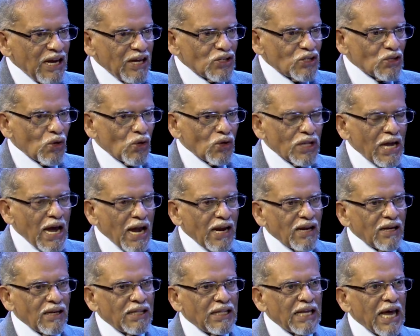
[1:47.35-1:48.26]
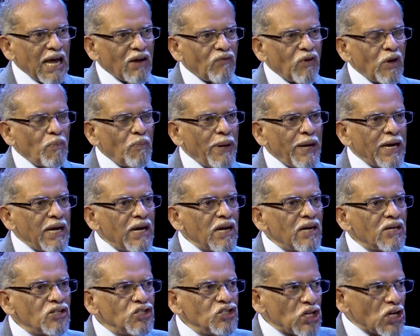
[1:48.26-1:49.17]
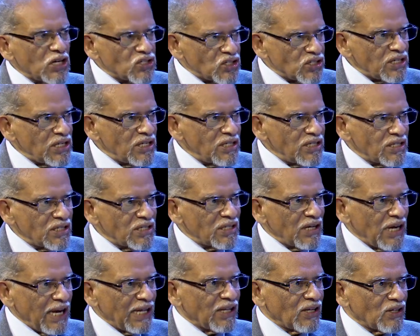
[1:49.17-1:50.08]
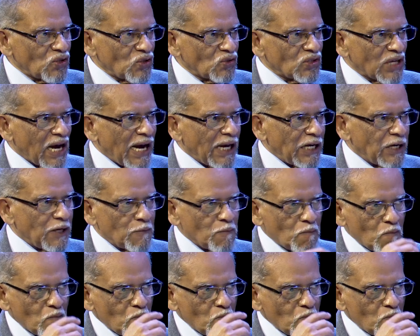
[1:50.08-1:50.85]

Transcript: so that there will be justice in the society.